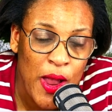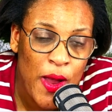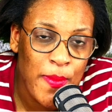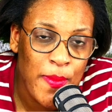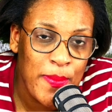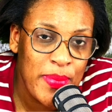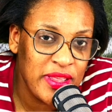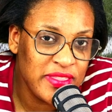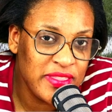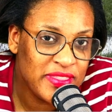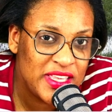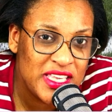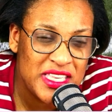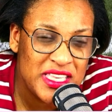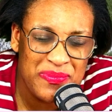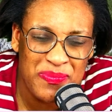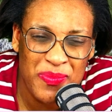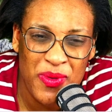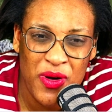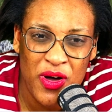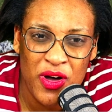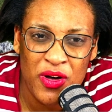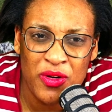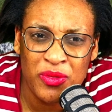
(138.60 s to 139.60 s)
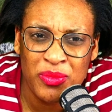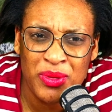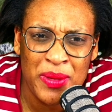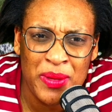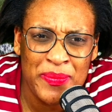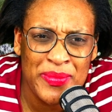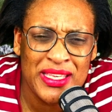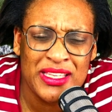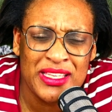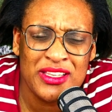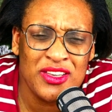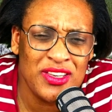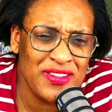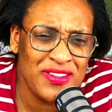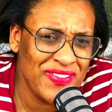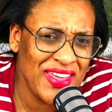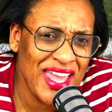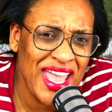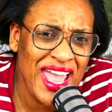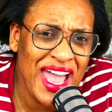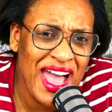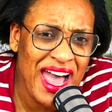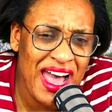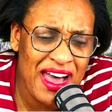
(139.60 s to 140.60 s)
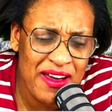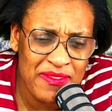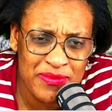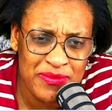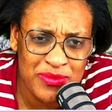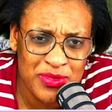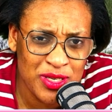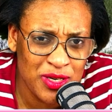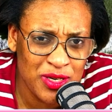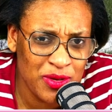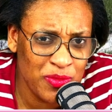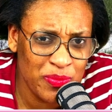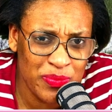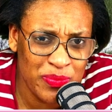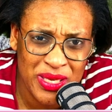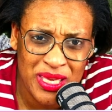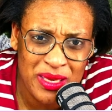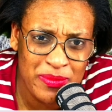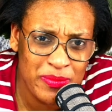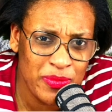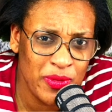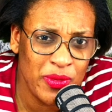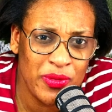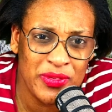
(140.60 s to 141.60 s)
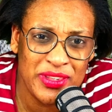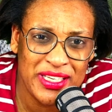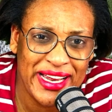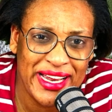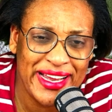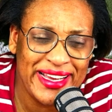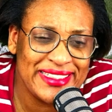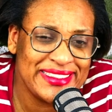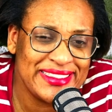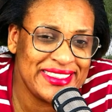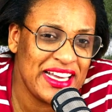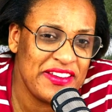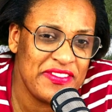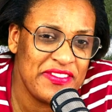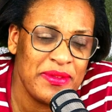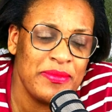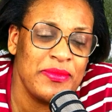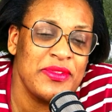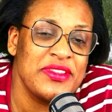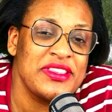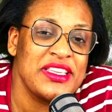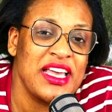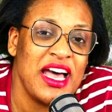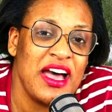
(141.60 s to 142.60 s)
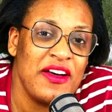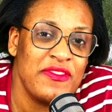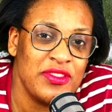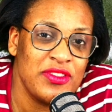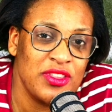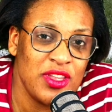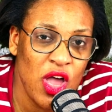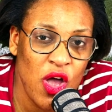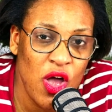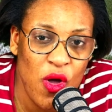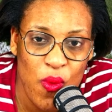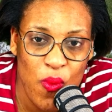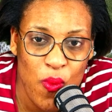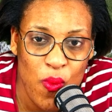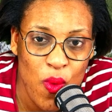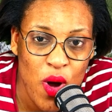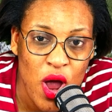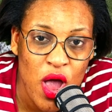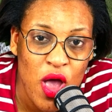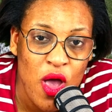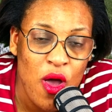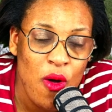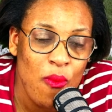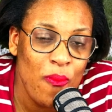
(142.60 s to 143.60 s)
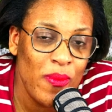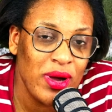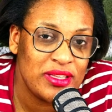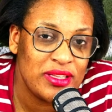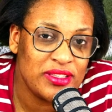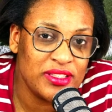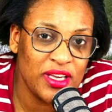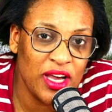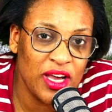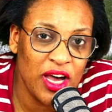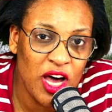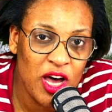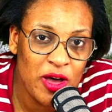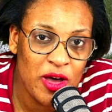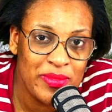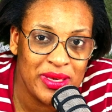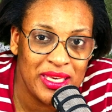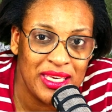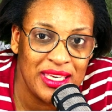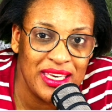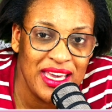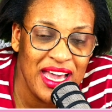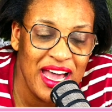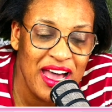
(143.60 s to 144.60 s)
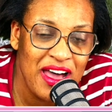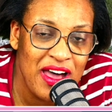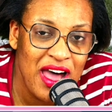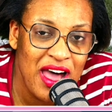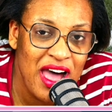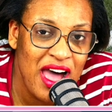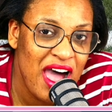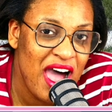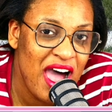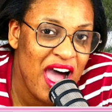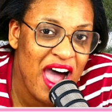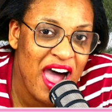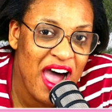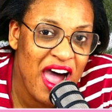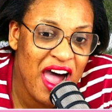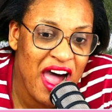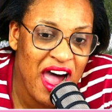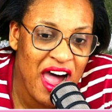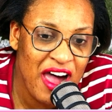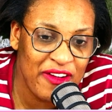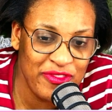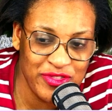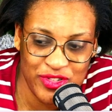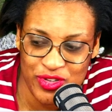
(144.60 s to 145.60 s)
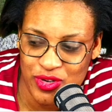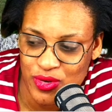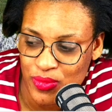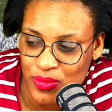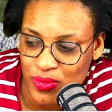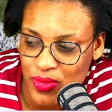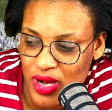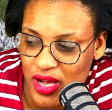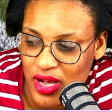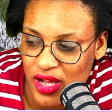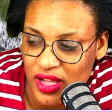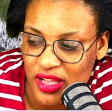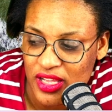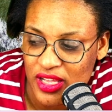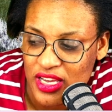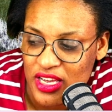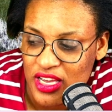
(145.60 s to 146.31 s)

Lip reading: But this bomb, I mean, they have, you know, people on the outside, they must have know what's coming after a while.